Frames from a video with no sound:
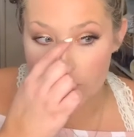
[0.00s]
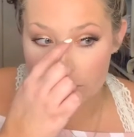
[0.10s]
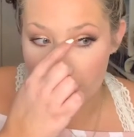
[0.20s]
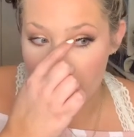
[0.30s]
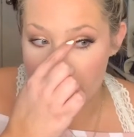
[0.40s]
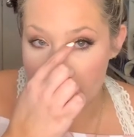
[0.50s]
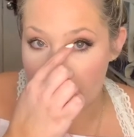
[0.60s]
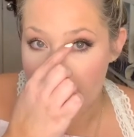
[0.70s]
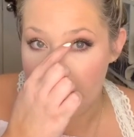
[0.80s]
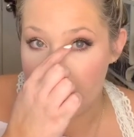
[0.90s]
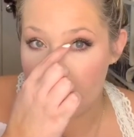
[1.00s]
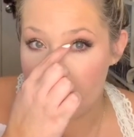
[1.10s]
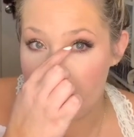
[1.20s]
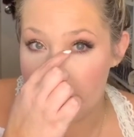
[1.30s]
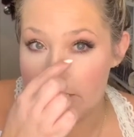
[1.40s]
So my tiny little
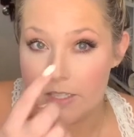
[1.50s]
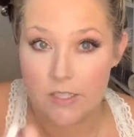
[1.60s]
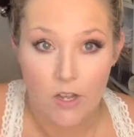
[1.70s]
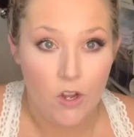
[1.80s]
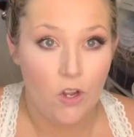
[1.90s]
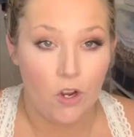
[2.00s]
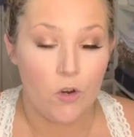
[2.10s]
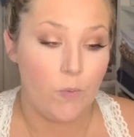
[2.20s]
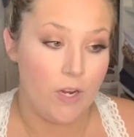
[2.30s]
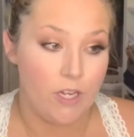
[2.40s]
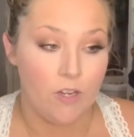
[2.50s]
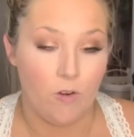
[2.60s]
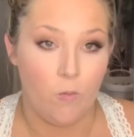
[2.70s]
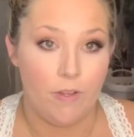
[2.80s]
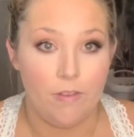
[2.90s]
pieces are right here
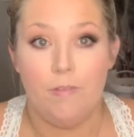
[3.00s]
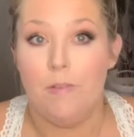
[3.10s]
with